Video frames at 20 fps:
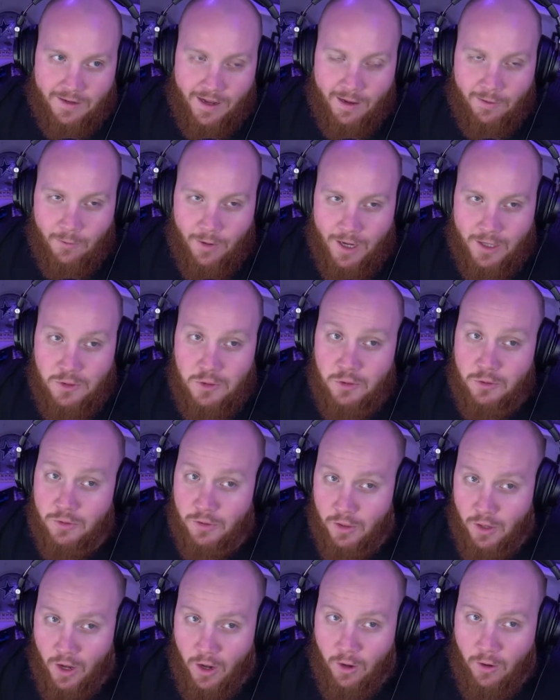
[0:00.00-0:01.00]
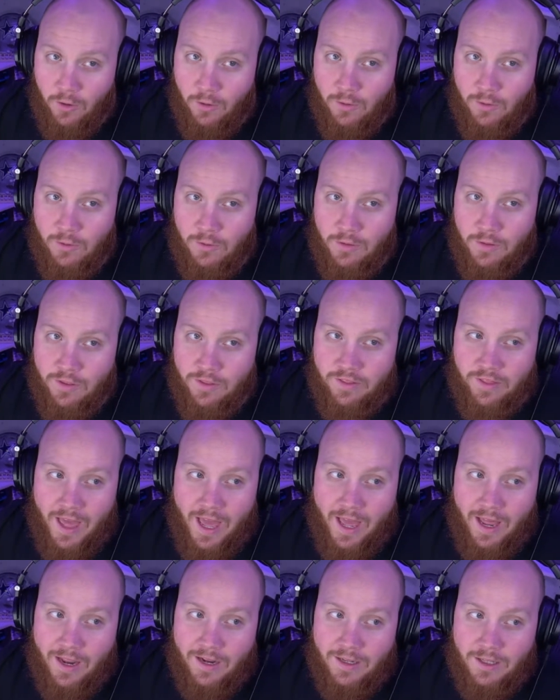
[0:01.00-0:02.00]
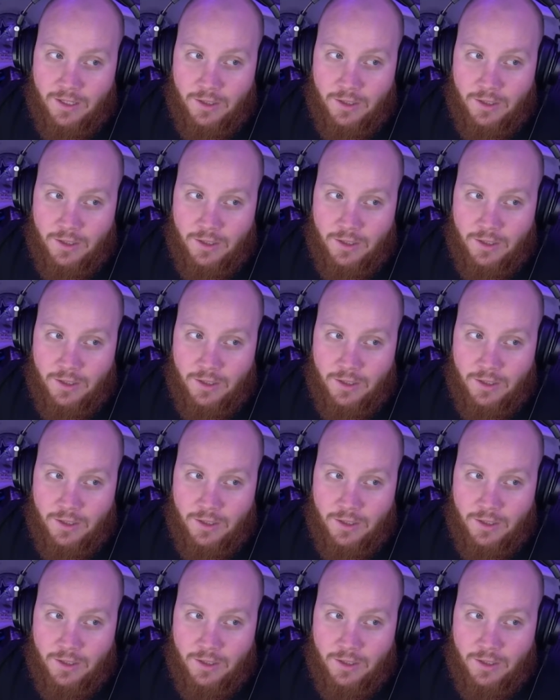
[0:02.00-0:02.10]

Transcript: I want you to know that